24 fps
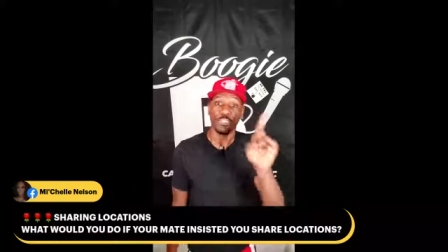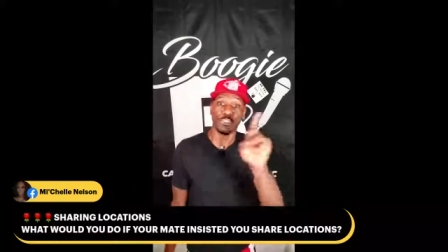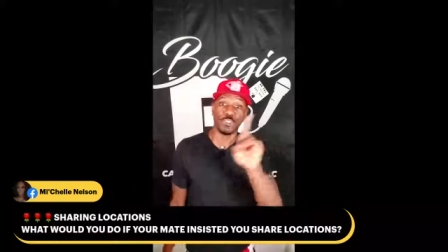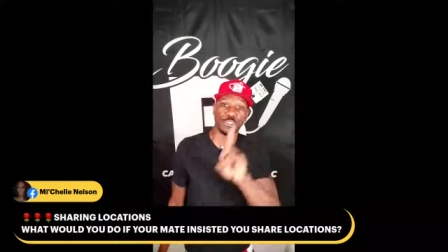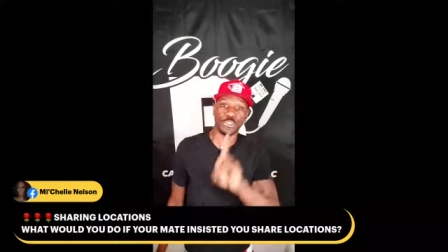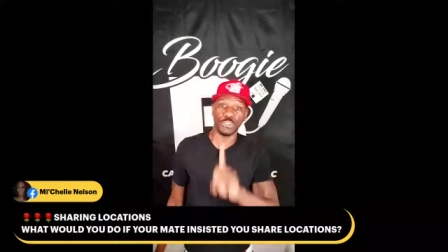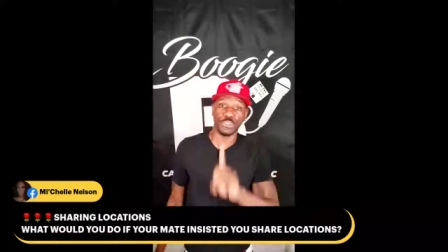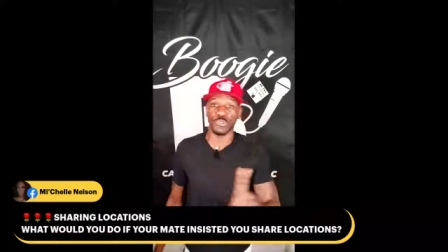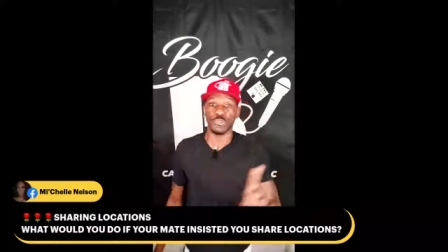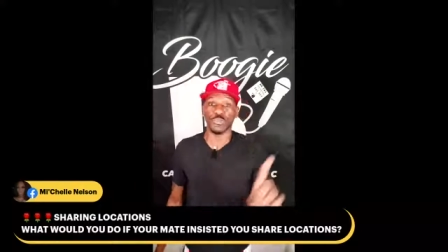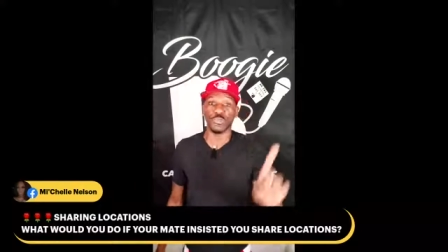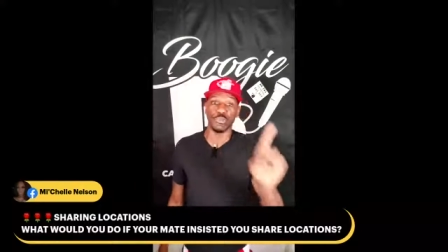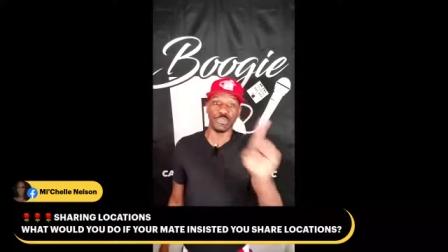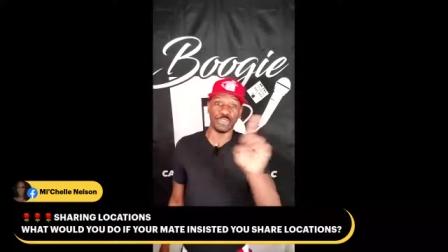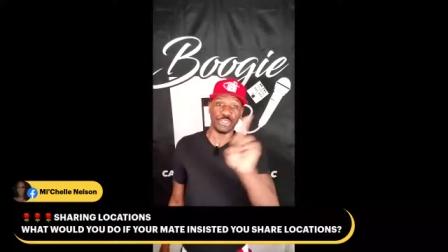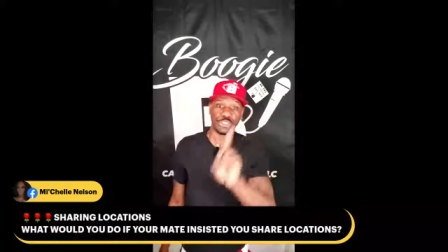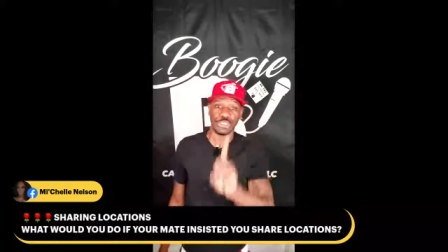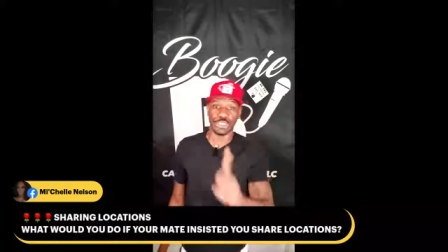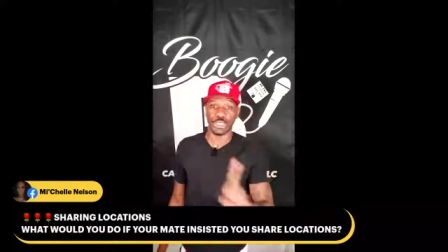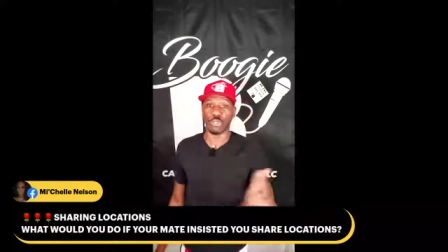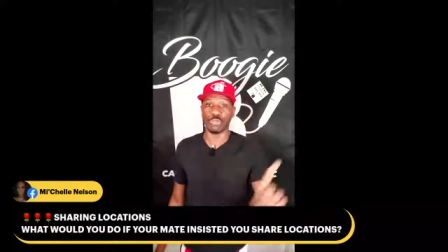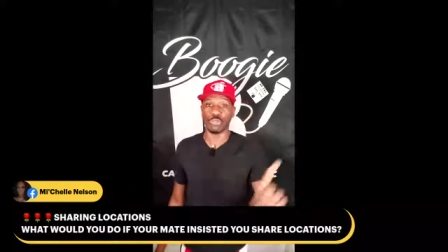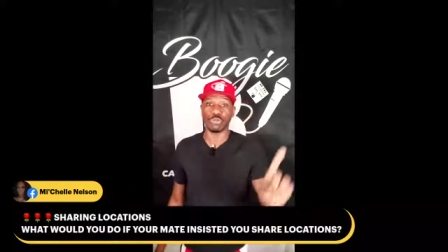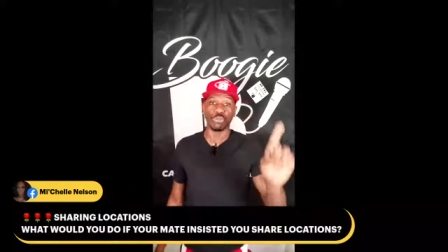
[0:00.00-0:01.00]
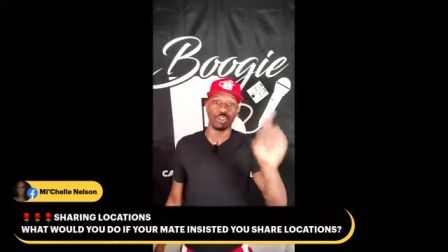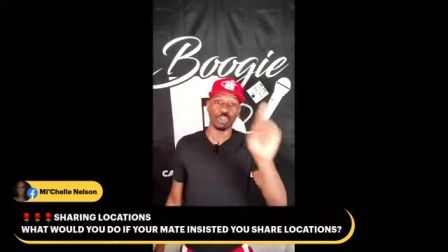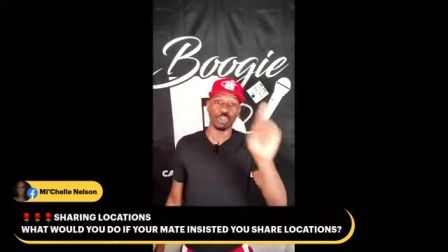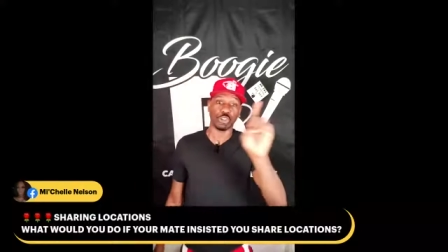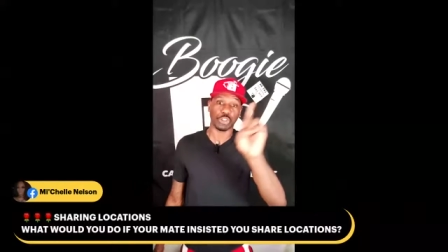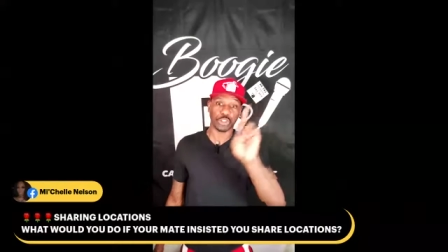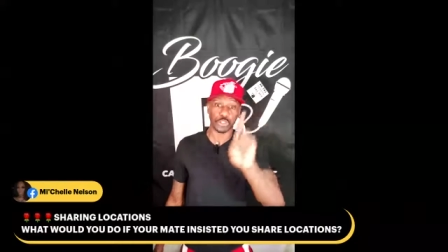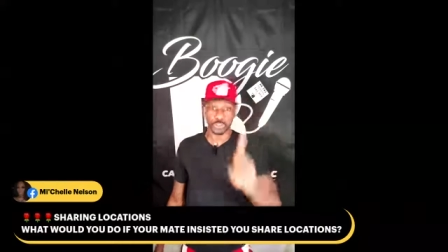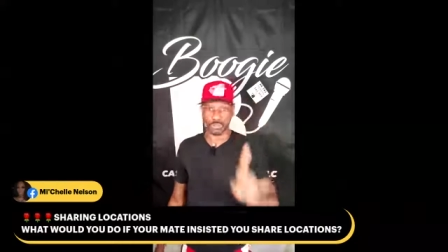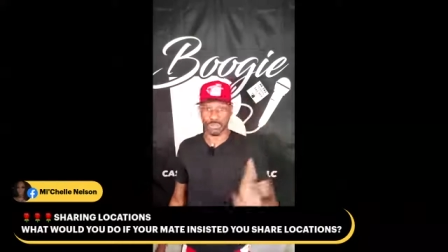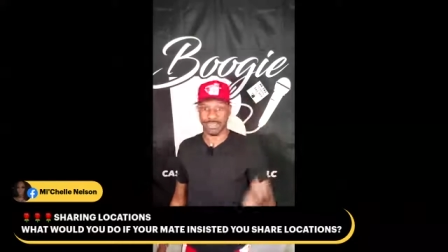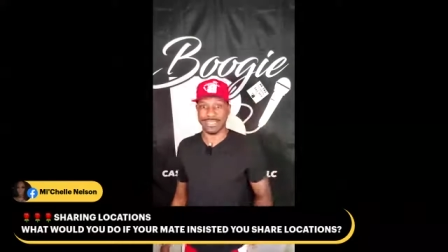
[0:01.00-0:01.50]
you don't
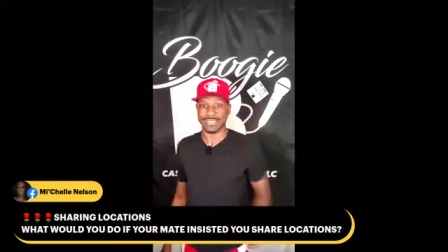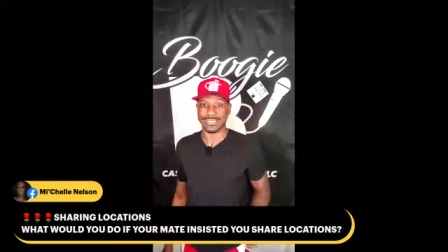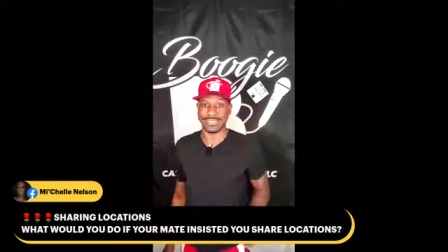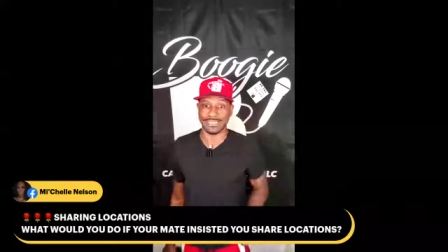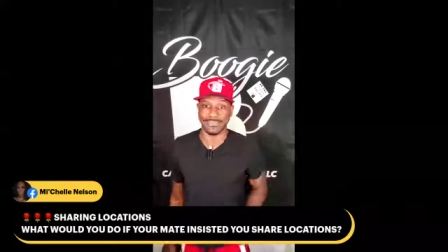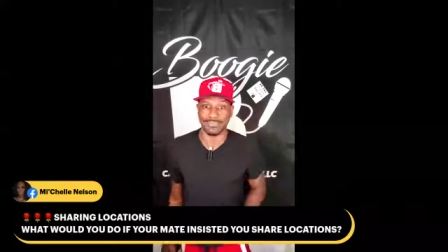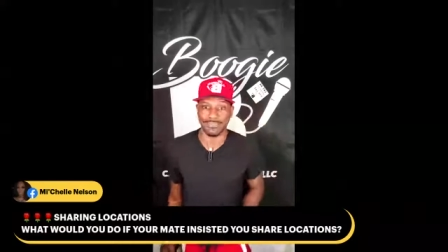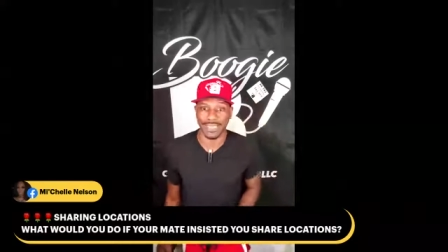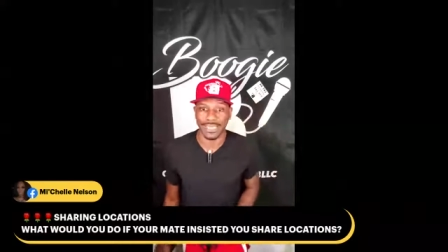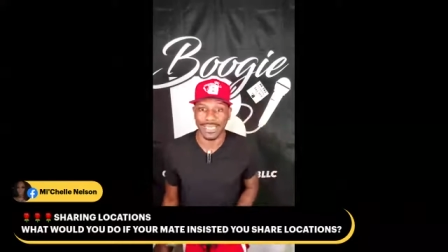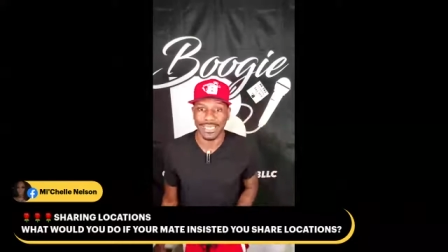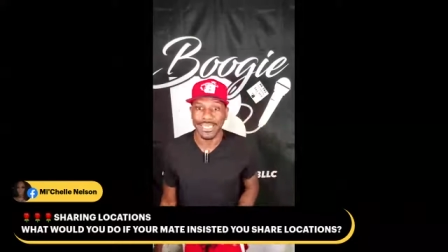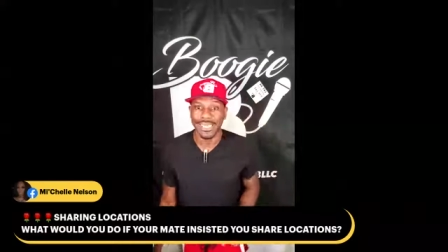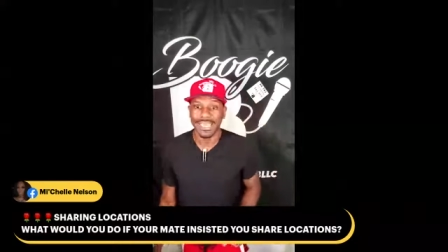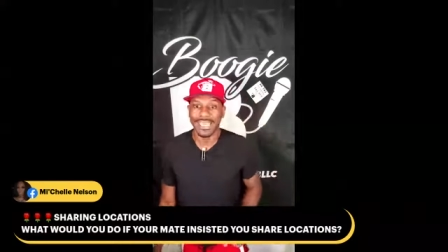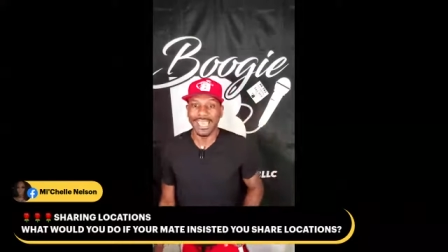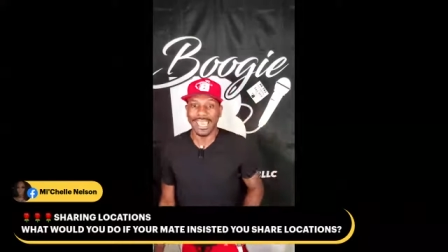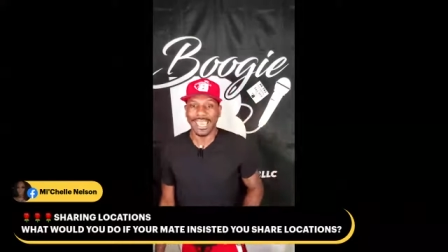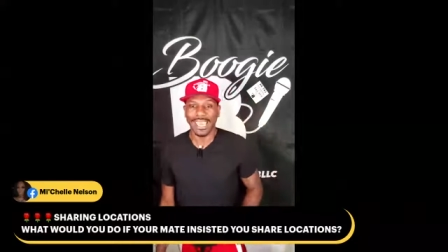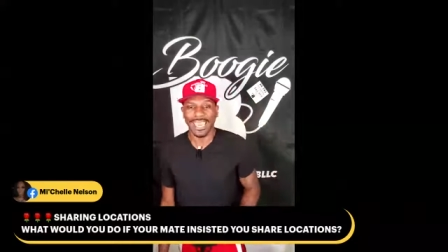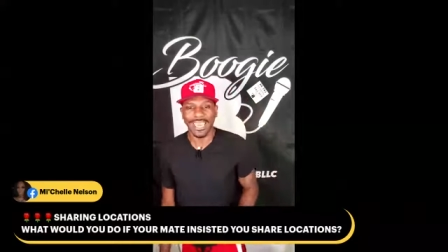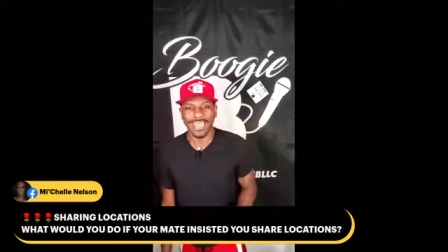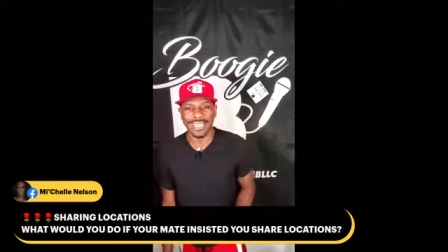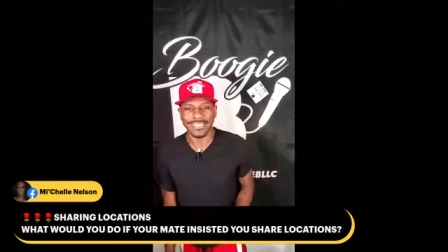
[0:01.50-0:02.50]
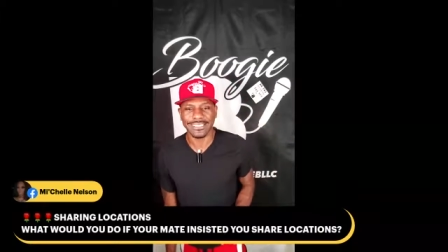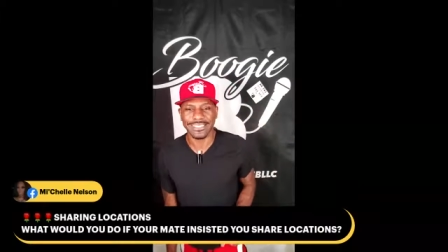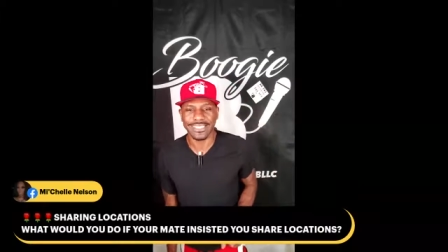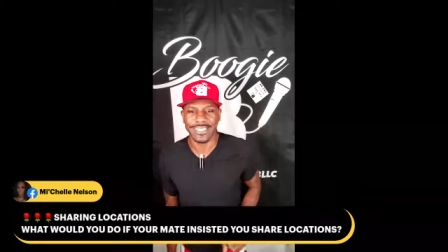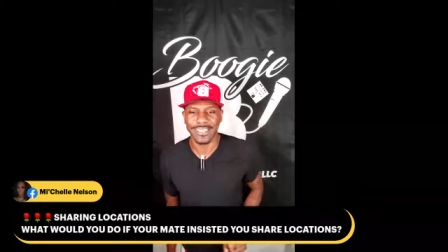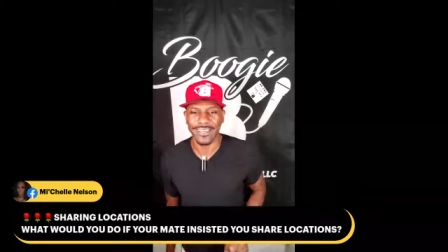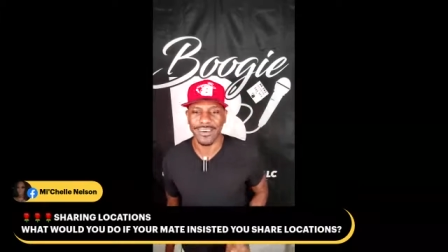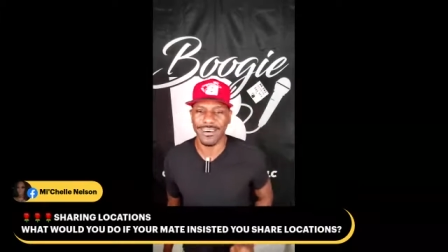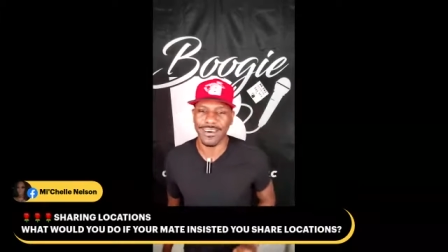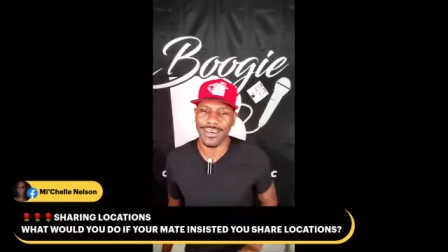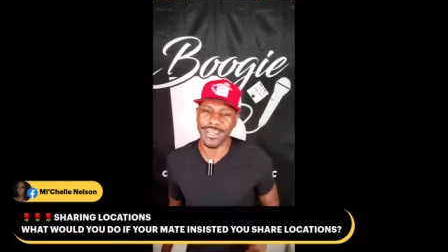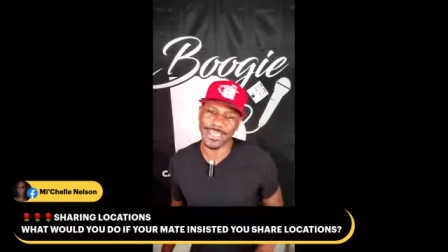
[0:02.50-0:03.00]
trust me. As
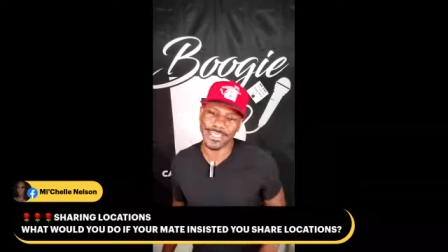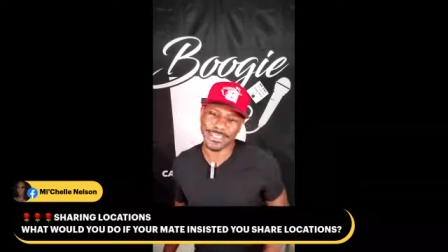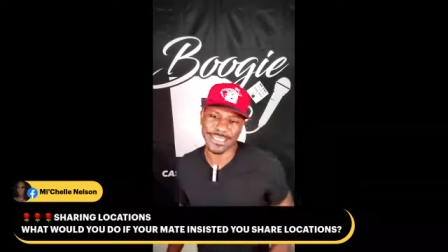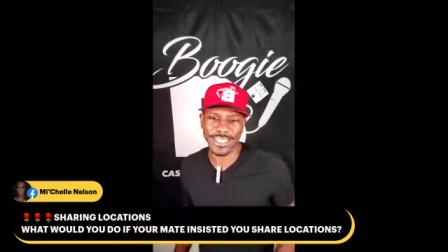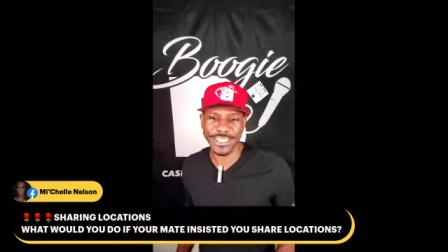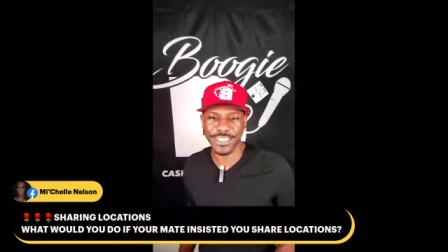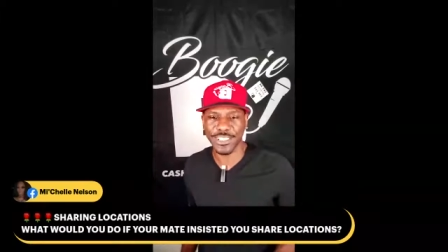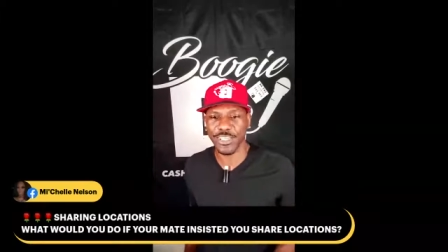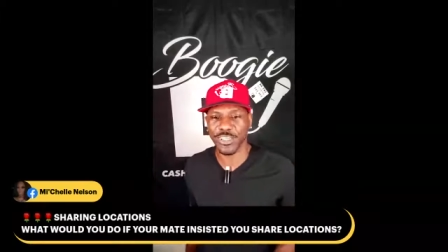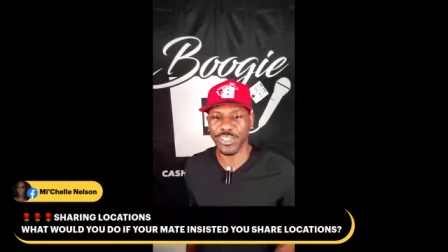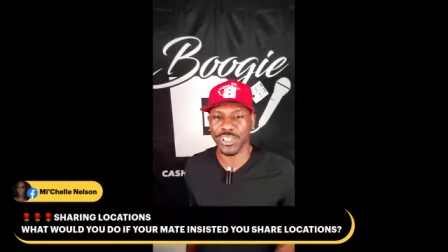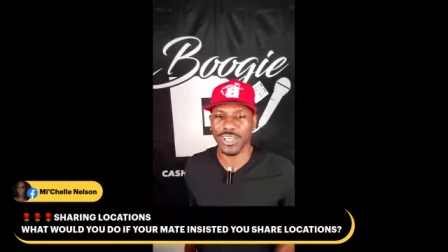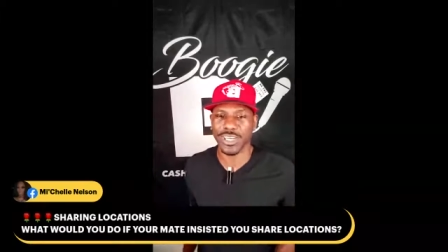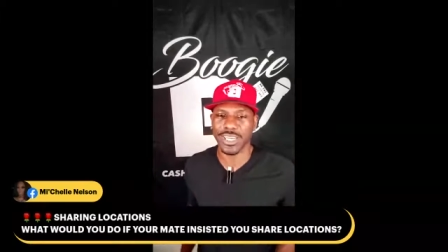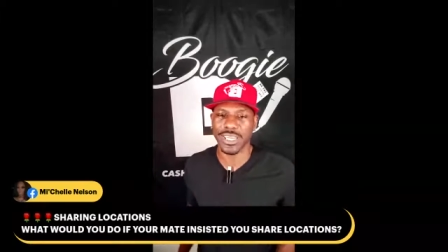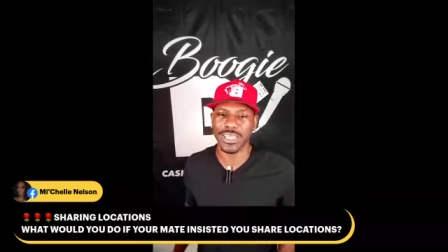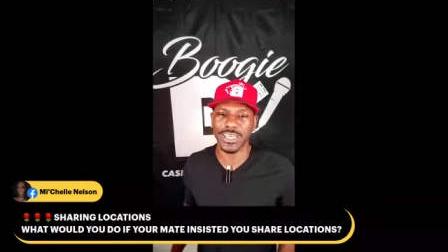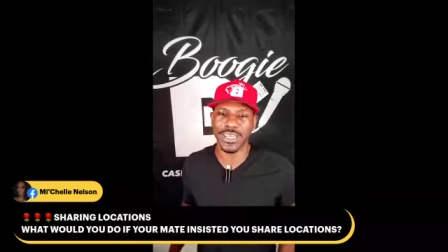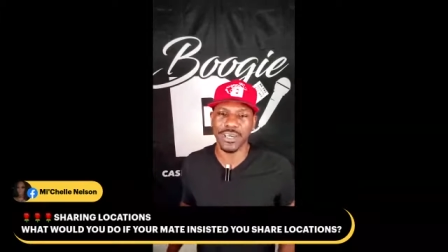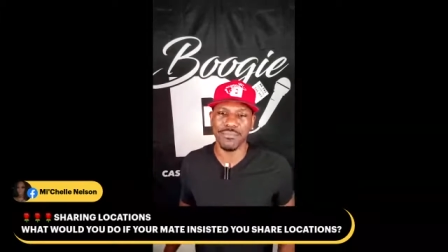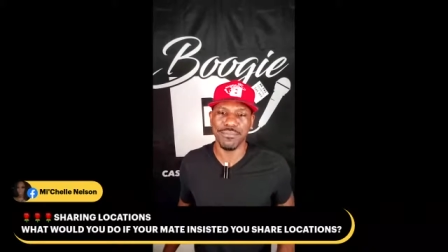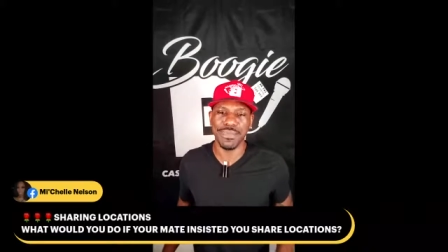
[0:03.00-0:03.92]
Nicola said, you're looking